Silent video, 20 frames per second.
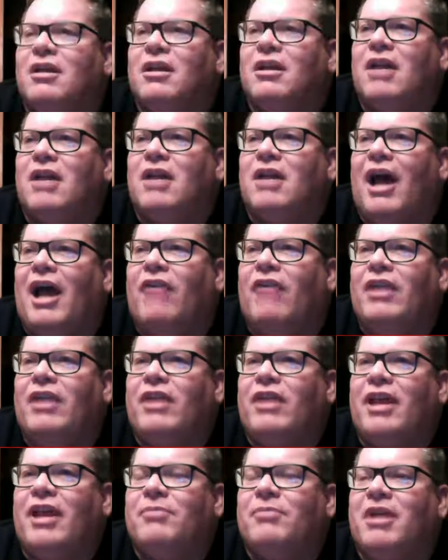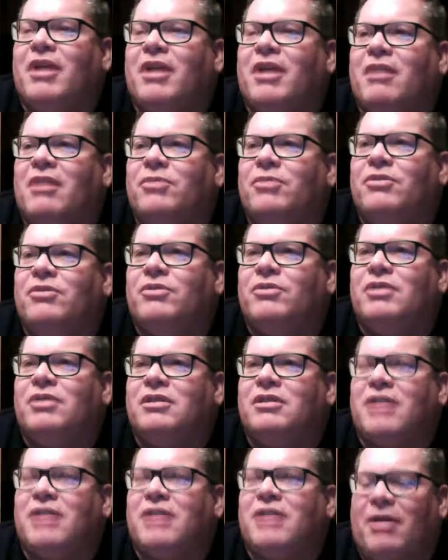how they kept Gary
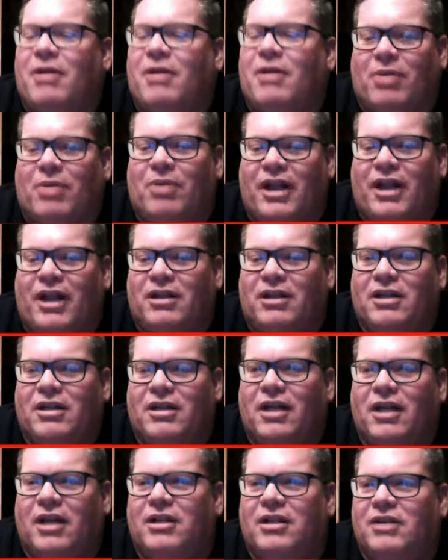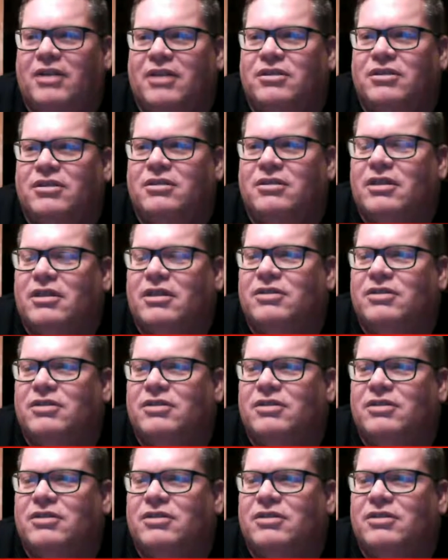Busey upright. I just these